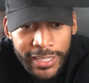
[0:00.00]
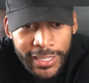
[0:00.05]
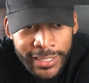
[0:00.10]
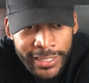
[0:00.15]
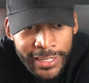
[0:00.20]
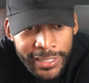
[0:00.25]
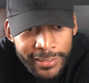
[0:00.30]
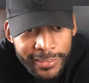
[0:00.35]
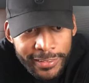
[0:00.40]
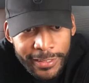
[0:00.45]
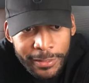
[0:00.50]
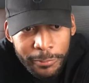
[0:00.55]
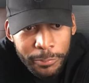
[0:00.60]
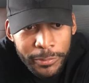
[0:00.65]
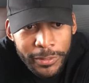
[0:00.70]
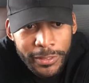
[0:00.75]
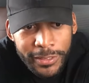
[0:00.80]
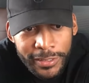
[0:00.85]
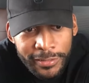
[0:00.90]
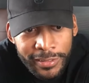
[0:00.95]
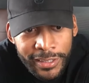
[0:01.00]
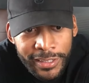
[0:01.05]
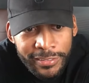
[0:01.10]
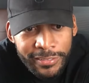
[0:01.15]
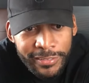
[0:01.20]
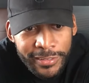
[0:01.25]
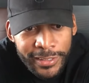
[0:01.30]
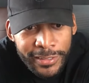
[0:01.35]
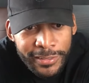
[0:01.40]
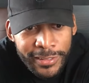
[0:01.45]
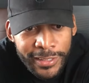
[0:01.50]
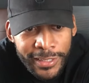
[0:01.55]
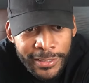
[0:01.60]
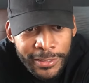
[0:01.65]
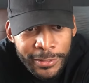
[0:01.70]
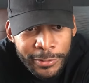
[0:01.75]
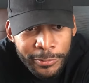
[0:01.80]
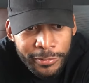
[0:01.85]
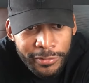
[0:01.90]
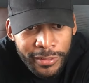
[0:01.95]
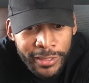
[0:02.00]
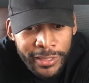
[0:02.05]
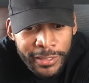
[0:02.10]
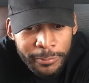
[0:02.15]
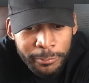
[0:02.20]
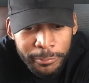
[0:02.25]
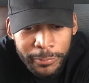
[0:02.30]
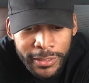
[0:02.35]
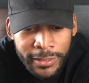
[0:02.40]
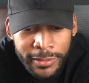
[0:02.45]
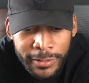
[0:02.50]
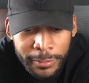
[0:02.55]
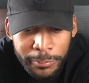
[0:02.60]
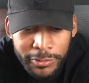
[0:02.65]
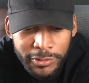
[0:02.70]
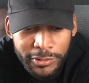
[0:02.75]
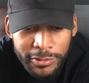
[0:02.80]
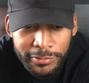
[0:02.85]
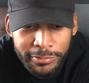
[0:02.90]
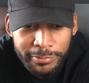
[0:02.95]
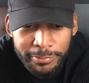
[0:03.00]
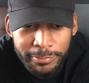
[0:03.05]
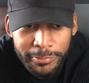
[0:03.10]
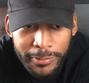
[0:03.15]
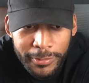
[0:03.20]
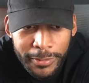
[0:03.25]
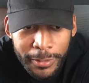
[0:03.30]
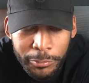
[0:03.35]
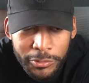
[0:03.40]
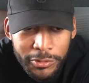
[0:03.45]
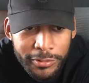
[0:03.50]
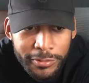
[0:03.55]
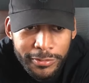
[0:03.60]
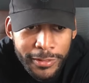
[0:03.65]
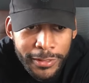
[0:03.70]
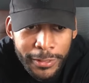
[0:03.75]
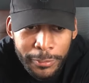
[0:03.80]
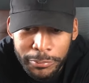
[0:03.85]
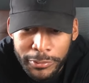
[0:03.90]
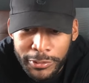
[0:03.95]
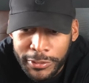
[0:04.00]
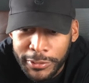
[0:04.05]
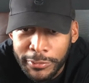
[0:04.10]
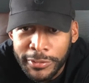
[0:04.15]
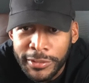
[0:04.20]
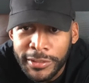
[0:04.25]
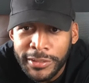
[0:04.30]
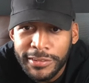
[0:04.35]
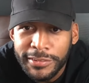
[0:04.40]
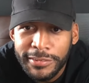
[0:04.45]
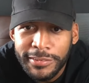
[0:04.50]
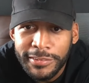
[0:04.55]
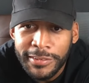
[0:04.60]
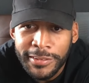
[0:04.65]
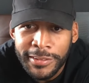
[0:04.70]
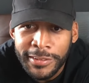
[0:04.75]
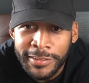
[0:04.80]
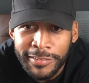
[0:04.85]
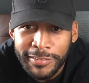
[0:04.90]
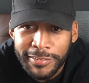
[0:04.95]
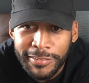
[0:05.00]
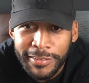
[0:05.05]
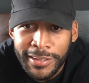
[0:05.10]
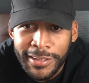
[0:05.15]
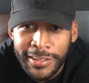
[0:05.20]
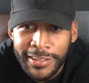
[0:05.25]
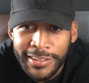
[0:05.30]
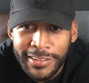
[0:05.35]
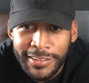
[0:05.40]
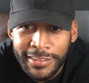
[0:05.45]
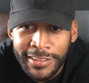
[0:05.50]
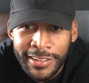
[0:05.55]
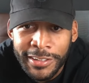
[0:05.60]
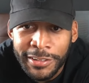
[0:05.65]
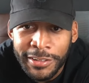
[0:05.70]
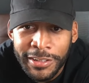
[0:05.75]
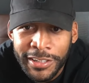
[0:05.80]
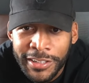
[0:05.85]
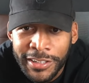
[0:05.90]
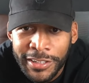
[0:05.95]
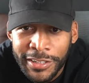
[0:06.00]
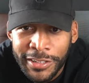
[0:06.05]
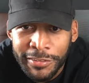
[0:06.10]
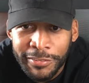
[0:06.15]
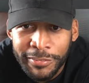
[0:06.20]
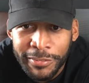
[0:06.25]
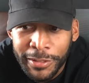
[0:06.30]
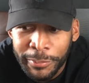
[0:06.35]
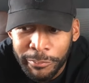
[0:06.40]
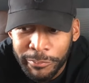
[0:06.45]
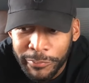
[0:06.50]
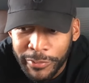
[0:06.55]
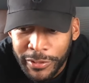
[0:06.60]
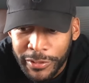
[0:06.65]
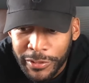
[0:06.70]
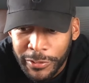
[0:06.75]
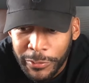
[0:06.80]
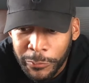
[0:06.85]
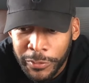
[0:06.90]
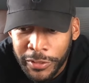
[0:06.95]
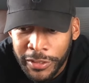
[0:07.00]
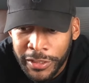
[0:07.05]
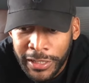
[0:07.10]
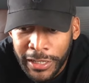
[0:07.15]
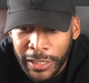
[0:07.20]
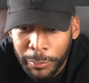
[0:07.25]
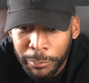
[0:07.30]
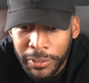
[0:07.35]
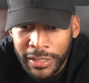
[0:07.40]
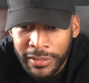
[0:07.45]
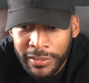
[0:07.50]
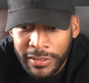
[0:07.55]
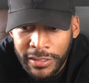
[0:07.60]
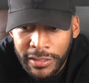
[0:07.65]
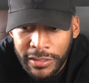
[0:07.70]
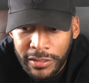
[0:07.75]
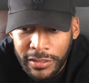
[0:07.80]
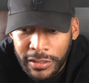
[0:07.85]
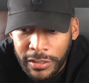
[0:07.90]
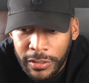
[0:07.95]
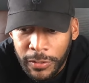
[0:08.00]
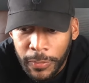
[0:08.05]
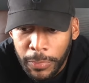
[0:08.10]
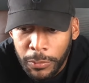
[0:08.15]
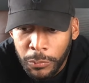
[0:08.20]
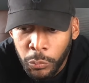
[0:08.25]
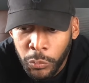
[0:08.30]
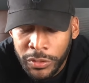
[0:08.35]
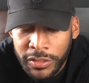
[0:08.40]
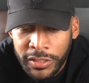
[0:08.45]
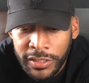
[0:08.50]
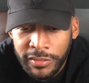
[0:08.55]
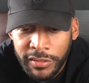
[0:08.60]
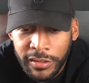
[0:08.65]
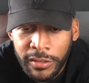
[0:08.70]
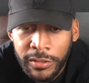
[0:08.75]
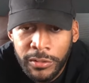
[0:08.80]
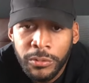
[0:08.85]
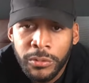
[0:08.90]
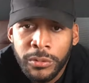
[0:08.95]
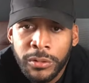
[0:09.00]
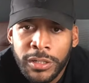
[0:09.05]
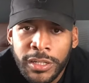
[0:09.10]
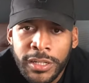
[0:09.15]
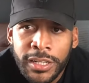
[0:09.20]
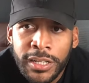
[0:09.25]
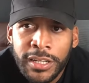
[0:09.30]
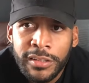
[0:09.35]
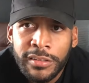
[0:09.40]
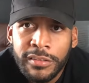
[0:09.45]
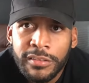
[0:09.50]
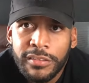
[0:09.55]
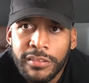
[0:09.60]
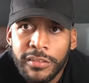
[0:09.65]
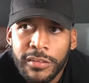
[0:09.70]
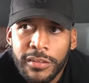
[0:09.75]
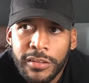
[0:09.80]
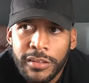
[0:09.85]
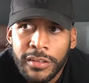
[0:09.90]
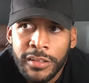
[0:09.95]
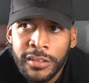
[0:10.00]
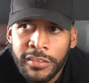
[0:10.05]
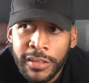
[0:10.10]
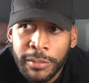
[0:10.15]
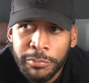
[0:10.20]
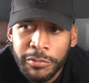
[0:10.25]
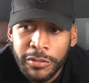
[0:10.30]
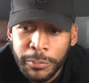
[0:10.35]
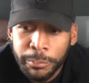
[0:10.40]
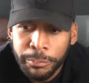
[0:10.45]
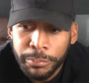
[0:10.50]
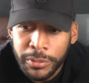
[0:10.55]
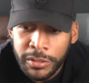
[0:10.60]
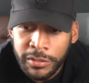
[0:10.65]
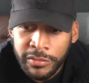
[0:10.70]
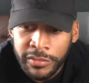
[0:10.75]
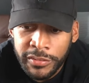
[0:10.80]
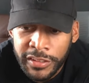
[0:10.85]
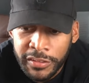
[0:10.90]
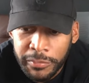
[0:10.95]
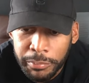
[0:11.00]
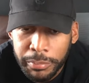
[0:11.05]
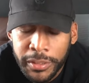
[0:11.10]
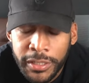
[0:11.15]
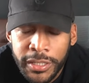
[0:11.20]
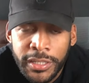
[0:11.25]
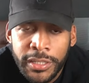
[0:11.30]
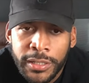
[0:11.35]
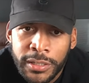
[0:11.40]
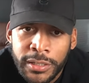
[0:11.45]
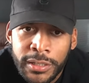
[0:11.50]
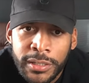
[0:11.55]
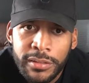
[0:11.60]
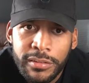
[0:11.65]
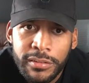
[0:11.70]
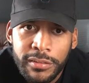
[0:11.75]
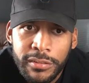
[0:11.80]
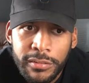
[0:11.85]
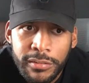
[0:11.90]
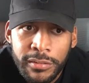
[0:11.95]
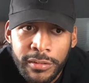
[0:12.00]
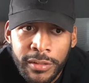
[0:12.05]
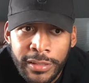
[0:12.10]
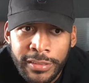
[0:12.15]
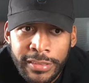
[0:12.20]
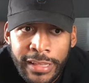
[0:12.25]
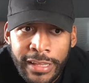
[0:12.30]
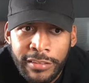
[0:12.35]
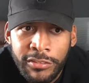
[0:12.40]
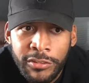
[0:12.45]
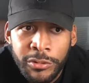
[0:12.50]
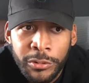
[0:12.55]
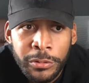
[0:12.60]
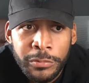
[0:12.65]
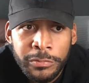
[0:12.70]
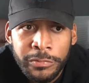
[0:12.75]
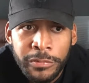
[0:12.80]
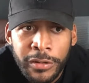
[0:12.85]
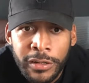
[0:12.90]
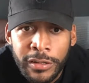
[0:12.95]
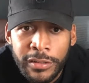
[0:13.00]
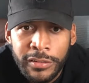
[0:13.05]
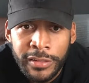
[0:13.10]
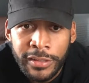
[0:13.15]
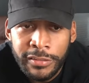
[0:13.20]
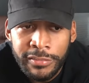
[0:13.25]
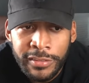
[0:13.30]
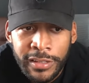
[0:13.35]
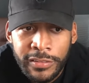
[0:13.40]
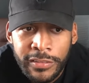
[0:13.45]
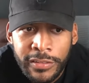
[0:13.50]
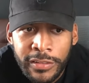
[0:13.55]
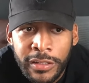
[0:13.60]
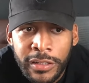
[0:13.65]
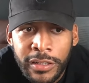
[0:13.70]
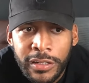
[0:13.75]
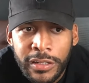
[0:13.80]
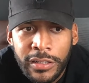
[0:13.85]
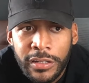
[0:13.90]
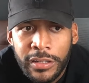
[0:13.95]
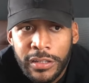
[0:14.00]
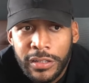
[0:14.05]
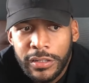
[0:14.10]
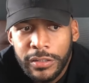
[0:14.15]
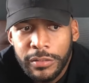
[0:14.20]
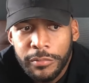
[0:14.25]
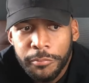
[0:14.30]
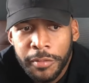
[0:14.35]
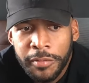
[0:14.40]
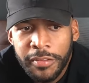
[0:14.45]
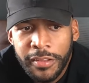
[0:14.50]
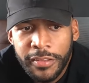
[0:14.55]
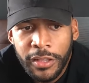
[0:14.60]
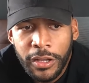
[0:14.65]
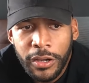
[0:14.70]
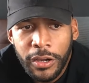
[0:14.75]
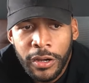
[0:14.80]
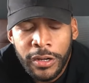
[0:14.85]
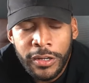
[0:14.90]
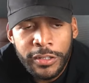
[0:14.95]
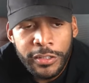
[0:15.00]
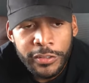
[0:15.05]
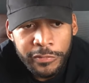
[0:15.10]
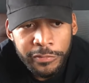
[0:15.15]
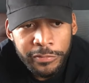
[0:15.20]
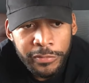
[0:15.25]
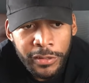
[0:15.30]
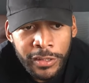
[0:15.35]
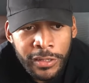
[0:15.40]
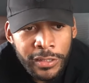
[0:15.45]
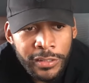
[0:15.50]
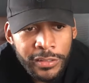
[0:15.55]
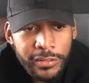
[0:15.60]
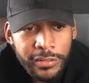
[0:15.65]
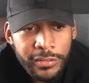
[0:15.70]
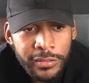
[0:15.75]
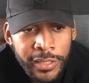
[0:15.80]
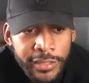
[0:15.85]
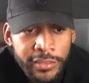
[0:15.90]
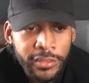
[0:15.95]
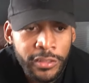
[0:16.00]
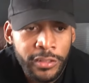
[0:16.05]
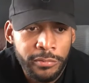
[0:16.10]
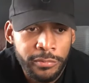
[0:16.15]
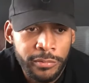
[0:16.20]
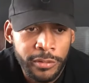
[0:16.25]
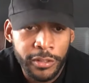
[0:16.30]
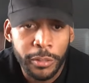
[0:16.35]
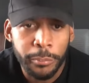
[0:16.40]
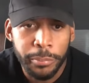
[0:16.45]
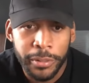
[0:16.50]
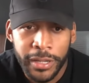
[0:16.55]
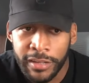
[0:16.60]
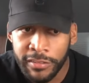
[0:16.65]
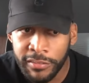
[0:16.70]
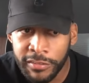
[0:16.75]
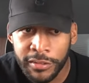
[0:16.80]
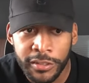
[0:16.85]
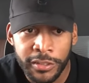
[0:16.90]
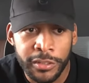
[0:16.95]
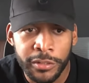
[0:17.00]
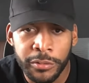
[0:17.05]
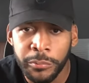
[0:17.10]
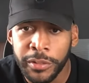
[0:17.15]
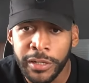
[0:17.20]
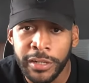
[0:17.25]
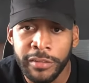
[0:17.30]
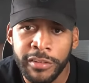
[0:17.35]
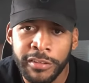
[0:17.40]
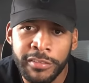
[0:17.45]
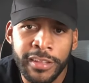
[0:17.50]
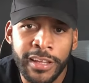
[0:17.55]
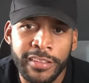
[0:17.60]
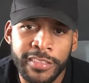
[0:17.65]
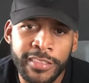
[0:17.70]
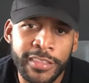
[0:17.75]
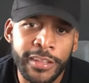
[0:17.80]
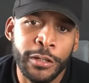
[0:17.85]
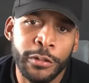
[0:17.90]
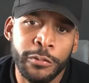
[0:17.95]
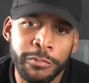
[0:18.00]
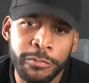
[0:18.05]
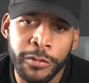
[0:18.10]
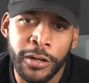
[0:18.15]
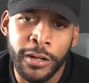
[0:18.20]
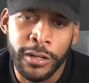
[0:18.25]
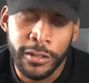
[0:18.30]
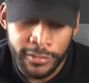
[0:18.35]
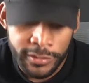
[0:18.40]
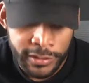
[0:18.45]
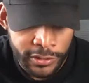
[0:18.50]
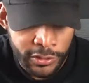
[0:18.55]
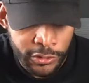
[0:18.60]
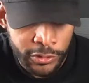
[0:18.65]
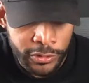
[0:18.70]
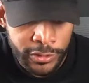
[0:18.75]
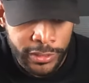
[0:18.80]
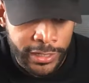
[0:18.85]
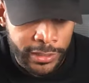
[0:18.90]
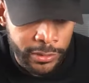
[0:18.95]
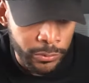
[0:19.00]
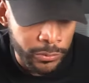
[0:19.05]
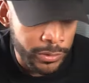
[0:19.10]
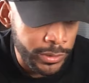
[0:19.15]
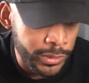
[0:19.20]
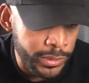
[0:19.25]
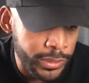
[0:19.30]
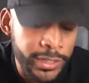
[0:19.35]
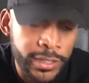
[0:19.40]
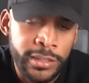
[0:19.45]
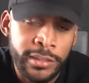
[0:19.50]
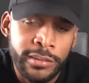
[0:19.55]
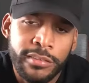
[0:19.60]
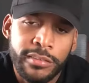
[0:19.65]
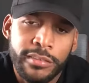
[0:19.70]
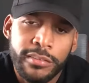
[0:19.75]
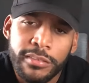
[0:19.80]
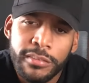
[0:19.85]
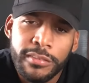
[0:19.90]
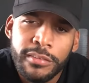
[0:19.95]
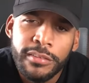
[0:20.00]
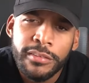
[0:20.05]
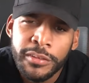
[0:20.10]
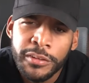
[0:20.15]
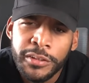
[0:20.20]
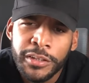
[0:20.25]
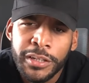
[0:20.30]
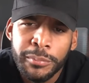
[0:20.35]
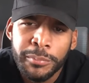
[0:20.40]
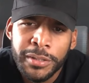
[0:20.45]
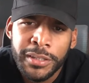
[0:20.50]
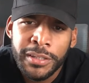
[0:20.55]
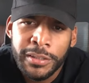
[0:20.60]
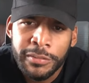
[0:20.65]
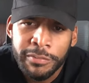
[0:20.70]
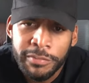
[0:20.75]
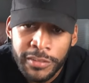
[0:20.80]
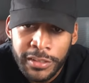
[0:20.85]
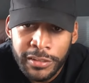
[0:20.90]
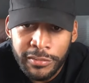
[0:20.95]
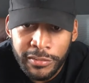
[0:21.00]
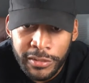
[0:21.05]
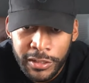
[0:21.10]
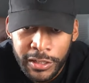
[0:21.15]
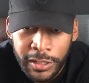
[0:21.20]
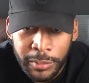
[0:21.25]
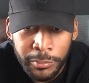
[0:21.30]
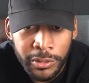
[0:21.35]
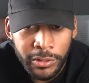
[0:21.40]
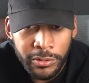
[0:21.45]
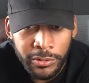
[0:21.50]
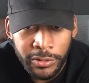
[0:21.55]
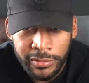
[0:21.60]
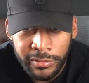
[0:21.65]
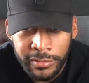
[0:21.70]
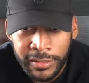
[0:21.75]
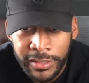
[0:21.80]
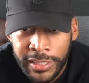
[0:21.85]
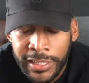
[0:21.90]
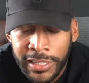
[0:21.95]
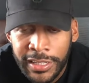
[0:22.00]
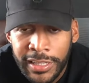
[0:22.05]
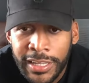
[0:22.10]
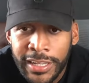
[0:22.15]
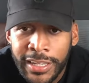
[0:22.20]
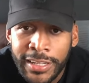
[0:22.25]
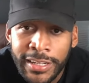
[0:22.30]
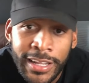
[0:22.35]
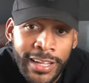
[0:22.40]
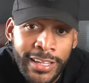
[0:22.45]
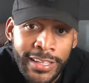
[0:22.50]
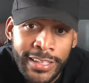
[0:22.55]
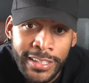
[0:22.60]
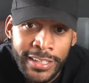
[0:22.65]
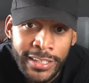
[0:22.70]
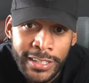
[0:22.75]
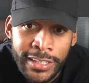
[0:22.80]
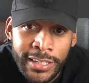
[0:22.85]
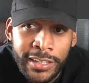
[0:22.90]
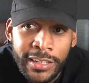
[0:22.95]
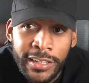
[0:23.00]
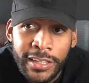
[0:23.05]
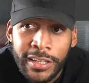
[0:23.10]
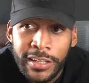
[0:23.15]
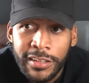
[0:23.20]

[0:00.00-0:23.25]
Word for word: And I think because I said that, you was like, man, I'm gonna just stay up and do it. And it's like, and it ends up working out. But I think when things aren't organized, it's up to the person that's planning it. Like, that's your fault. That's not the artist's fault, like the compositor or whatever. It's not their fault that you're not organized. You know what I mean? If things are coming against the deadline, I get it.